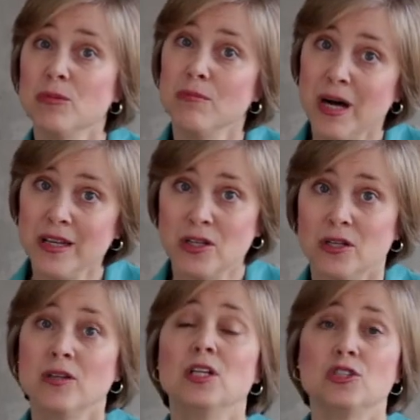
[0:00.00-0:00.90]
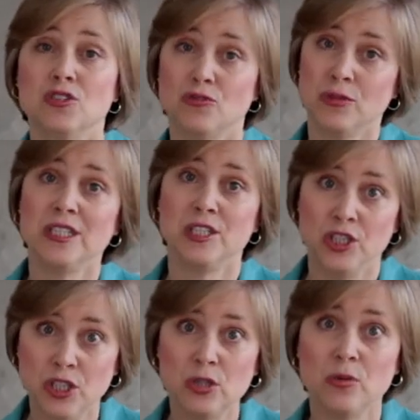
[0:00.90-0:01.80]
your mother
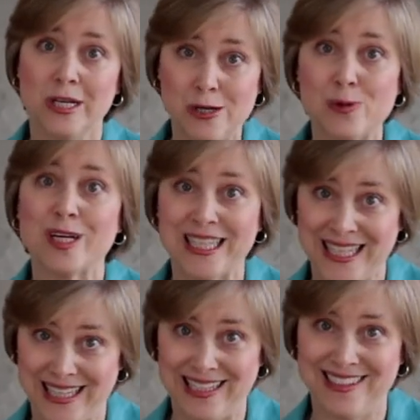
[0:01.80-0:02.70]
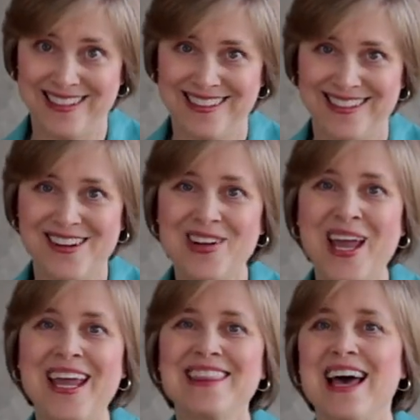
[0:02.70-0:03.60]
treated you when you were a kid.
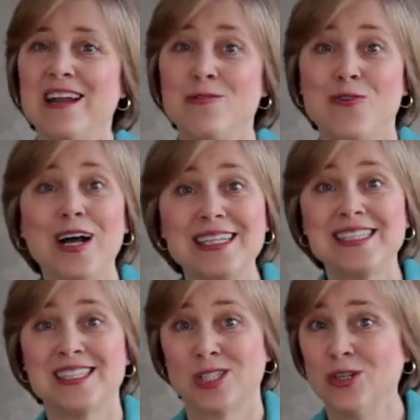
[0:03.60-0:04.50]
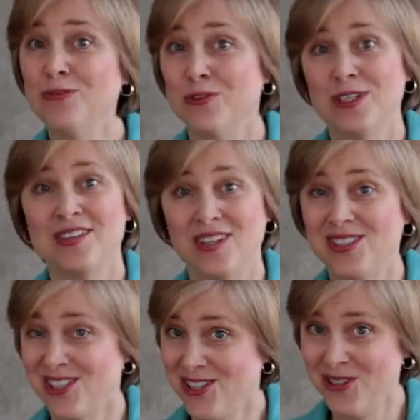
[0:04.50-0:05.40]
Okay, that advice is good for
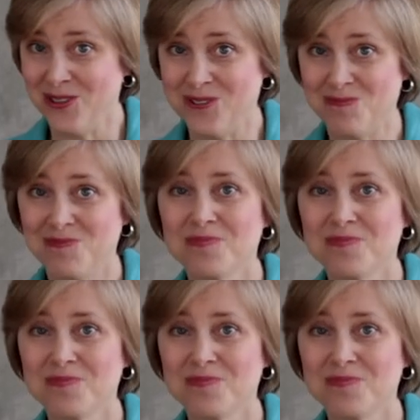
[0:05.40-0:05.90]
adults too.